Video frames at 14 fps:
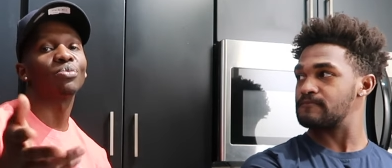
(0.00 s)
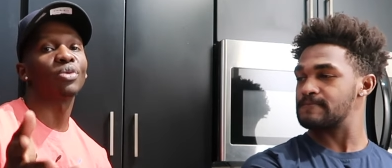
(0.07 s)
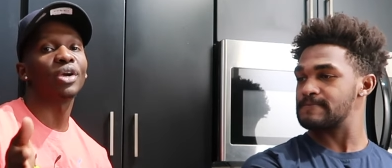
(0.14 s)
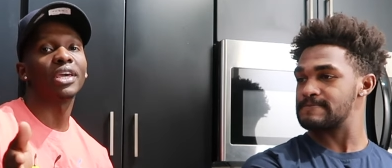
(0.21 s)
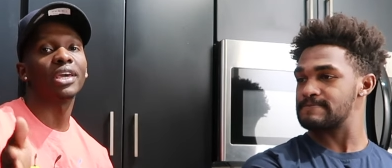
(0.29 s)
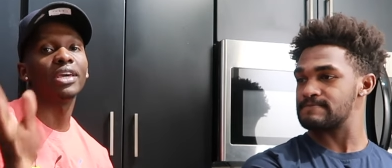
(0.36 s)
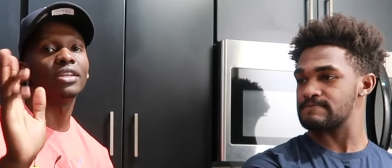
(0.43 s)

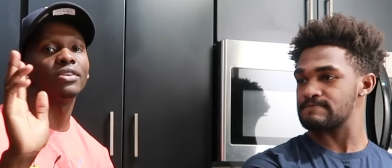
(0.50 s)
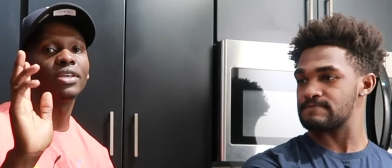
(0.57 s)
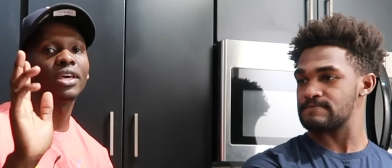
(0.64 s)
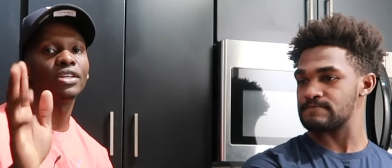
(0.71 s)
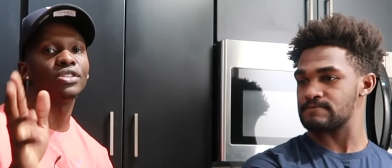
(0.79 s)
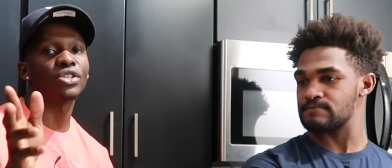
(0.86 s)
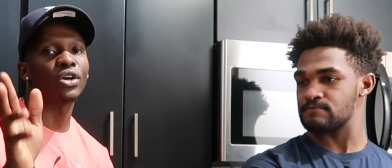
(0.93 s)
Speaker 1: bring in
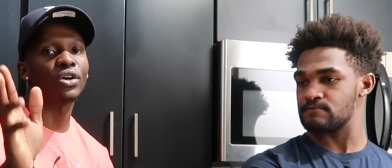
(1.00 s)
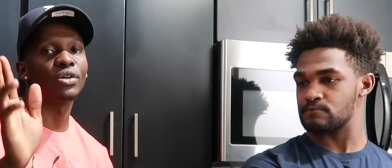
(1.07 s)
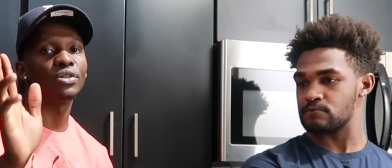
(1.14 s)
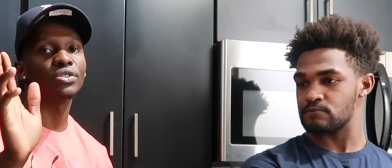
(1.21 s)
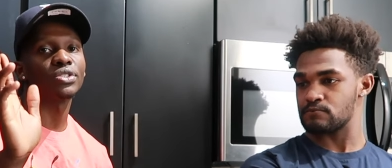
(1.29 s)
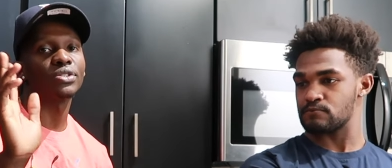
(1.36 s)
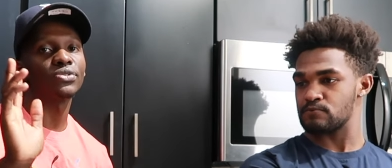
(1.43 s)

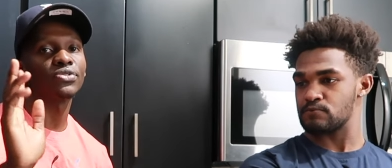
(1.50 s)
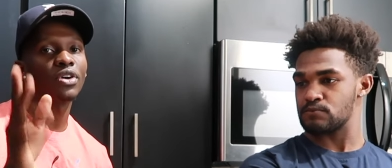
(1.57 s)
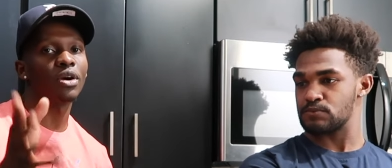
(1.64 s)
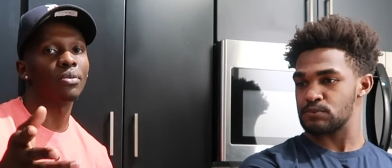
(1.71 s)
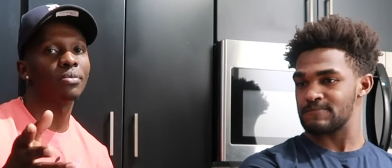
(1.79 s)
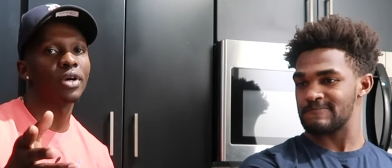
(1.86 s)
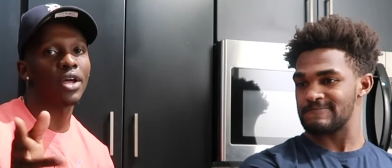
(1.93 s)
interns
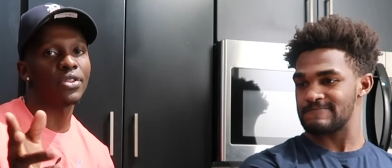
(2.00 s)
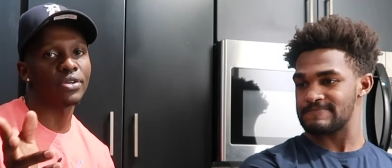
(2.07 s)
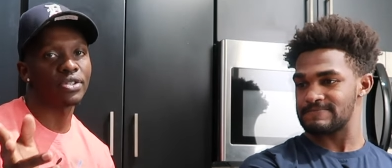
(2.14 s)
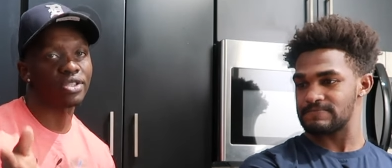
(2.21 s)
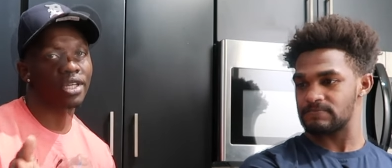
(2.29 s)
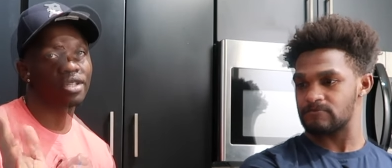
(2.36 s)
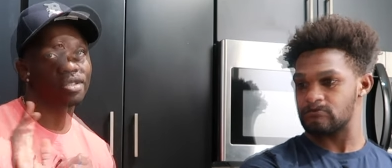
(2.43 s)
from other
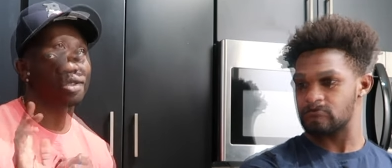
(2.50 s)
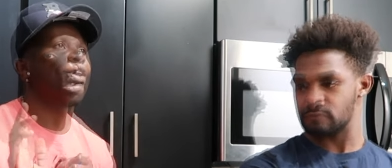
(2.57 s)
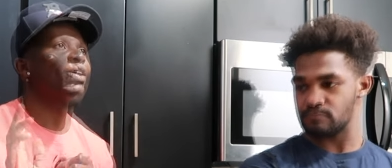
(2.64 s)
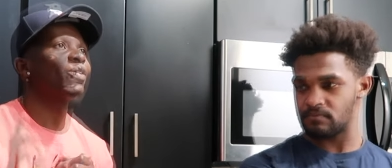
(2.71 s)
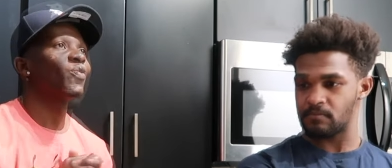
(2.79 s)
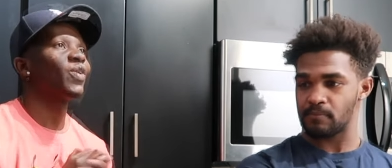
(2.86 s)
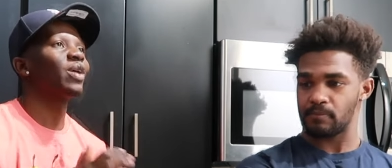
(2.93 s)
states.
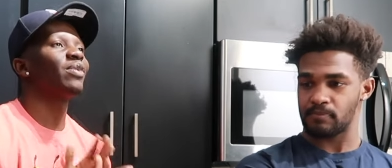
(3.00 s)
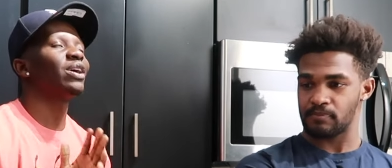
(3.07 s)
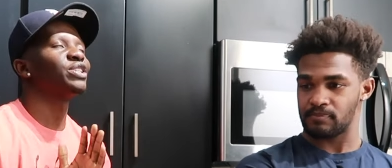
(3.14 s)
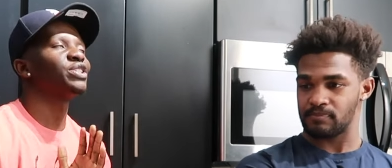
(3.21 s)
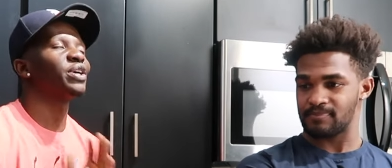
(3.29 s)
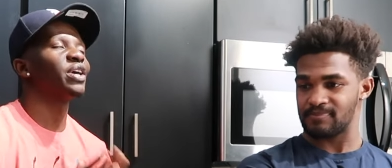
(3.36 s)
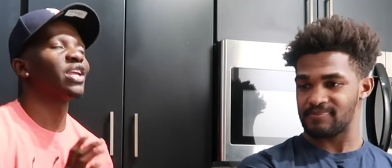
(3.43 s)
What What
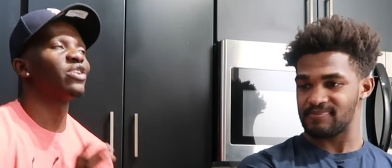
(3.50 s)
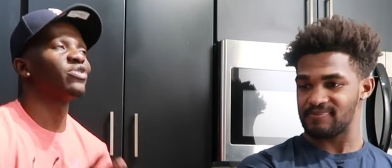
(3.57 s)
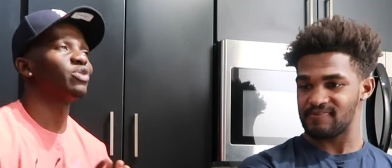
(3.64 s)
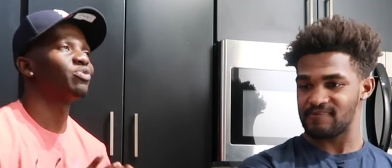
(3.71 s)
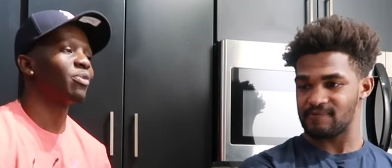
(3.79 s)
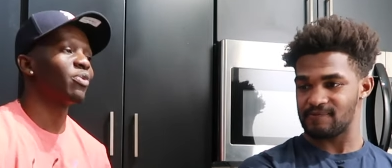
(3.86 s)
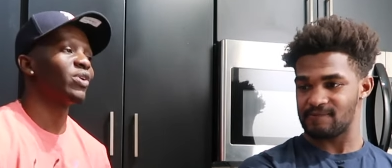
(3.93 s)
about your interview
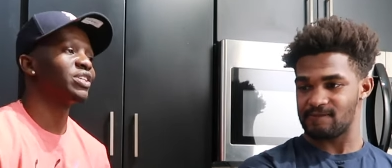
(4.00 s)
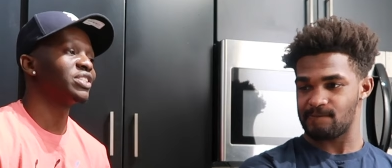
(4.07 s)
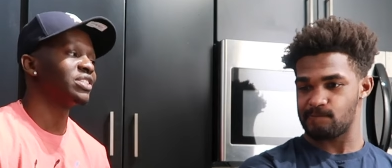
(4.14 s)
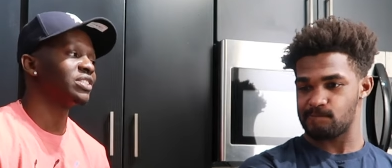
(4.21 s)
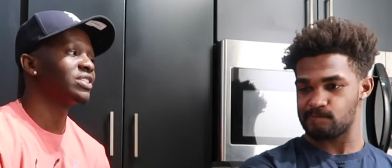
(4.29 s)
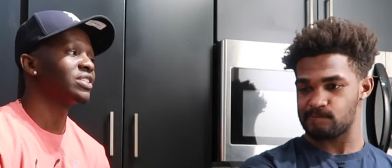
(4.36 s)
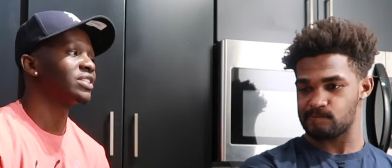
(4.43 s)

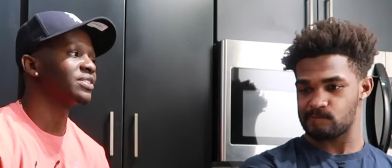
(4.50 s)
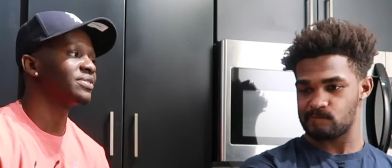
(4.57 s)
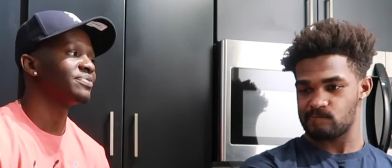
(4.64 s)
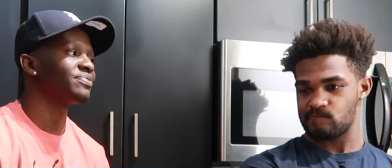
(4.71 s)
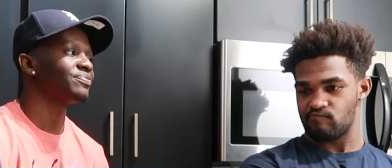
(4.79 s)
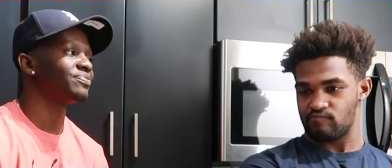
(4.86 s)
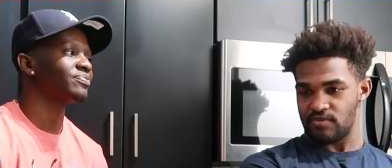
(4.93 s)
preparations?
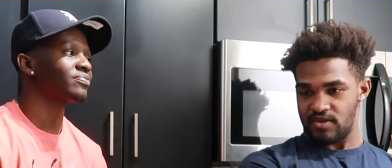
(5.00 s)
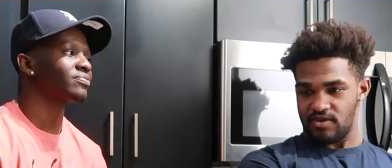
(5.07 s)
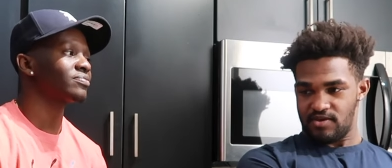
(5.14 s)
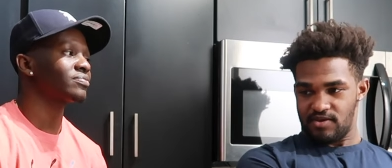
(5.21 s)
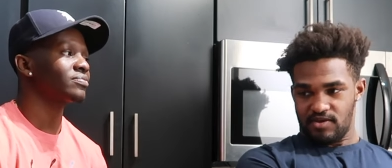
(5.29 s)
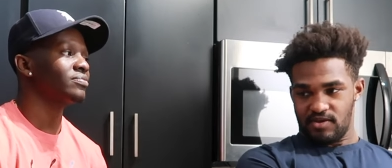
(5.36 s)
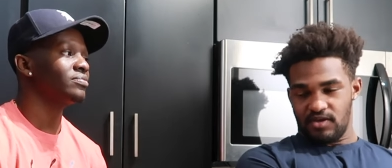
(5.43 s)

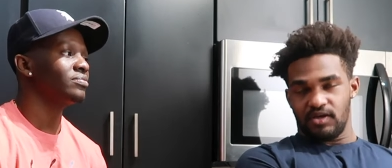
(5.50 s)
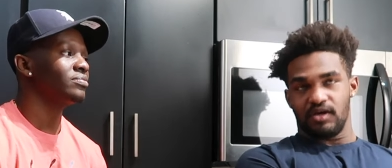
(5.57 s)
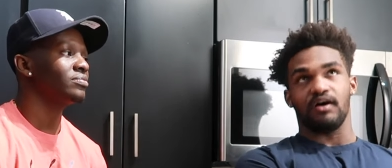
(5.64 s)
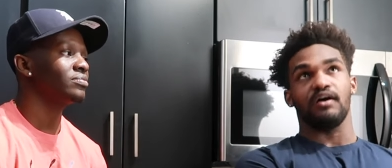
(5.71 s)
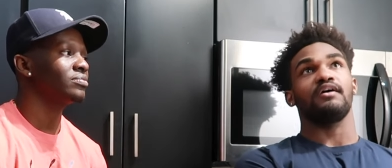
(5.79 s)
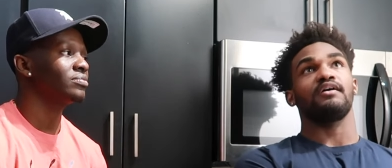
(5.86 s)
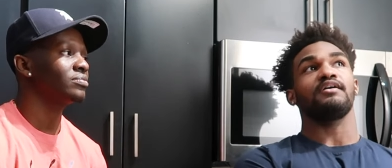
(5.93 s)

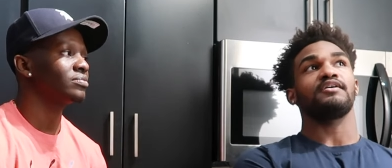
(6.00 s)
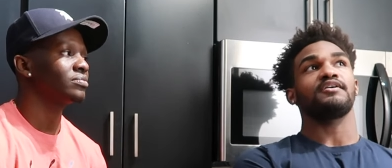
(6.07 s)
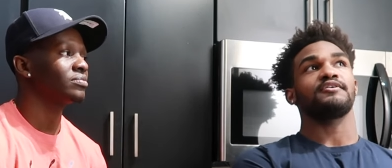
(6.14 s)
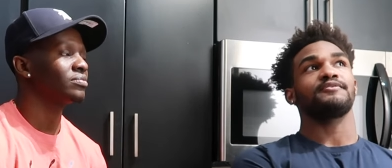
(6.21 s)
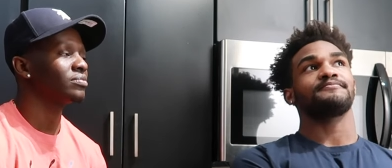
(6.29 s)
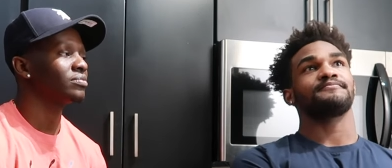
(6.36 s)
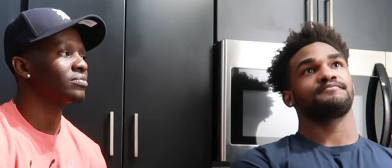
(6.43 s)

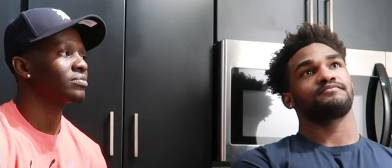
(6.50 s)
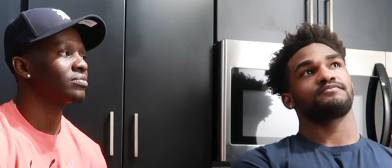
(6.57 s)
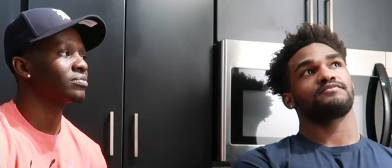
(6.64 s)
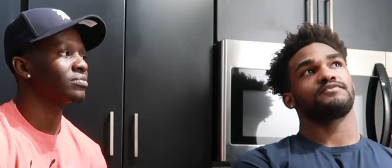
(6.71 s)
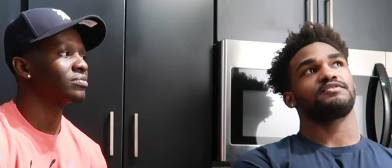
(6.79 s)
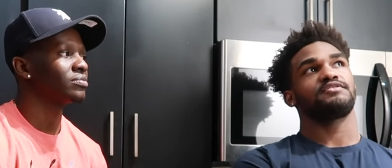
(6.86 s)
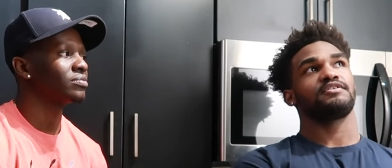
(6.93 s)
Speaker 2: Um.
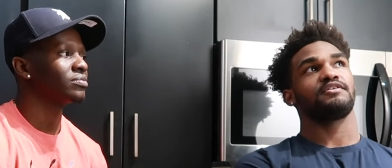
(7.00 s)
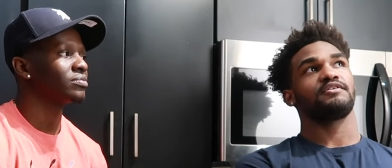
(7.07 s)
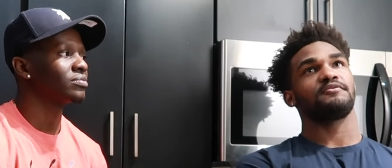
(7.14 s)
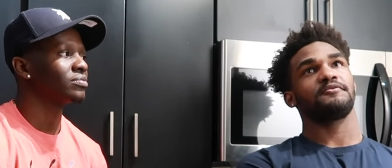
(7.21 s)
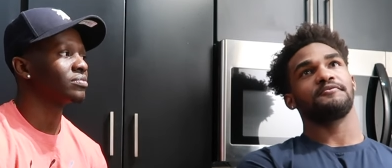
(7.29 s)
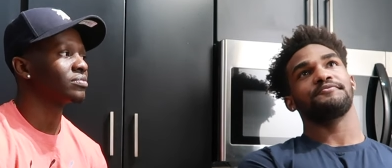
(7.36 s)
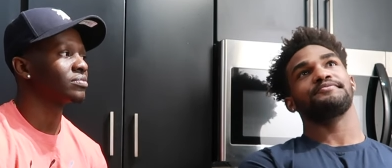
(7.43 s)

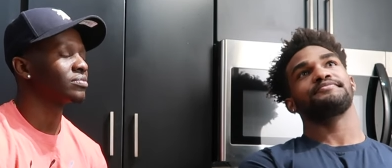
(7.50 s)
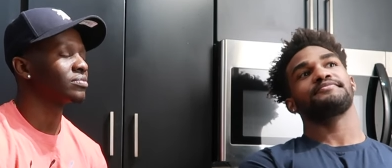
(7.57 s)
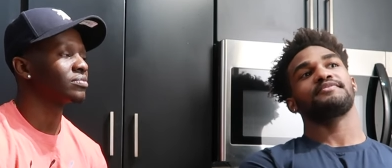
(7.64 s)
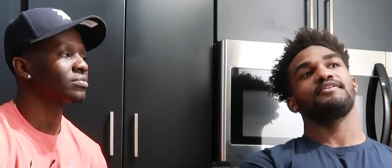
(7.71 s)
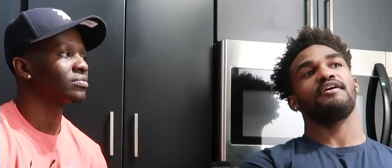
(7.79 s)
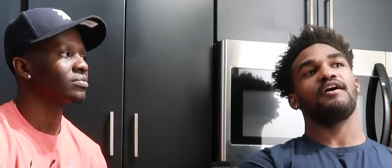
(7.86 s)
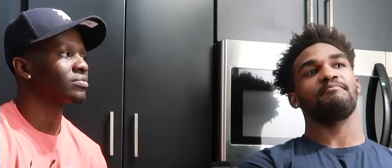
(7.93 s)
So,
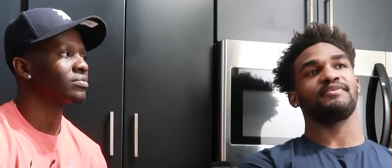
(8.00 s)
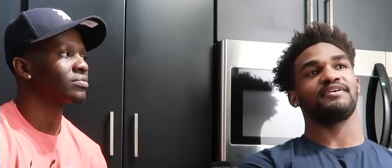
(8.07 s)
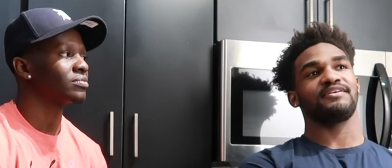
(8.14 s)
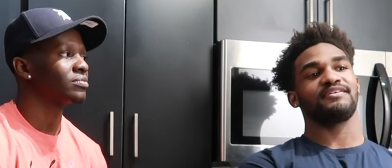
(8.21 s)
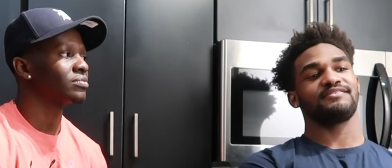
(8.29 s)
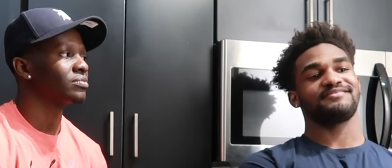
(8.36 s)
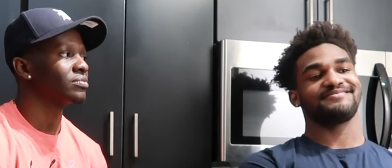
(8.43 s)
I
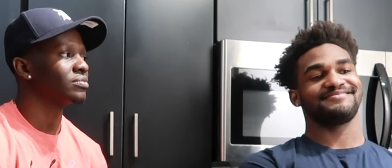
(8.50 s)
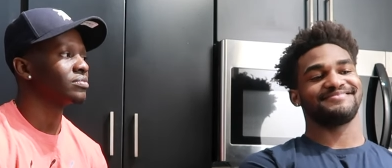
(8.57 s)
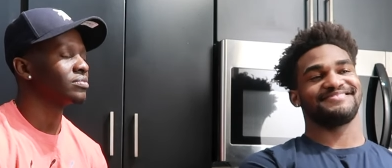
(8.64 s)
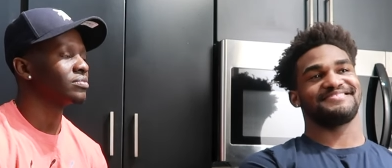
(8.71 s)
mean,